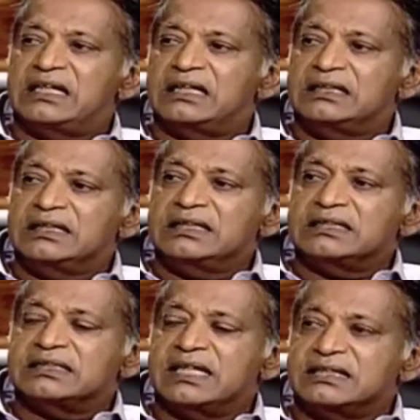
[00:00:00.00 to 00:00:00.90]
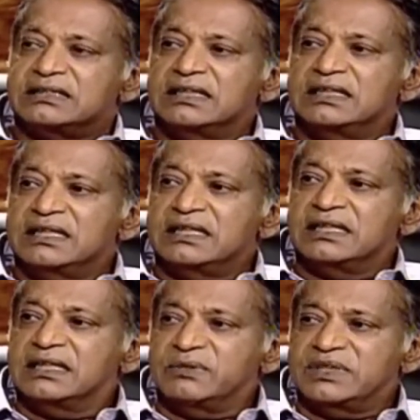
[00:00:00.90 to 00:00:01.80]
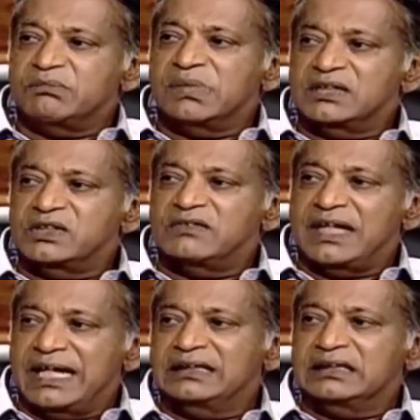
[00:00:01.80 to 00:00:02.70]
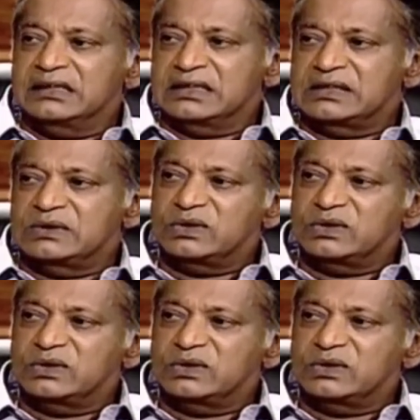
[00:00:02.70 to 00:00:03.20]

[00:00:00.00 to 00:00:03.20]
mm. that here was a bunch of anarchists who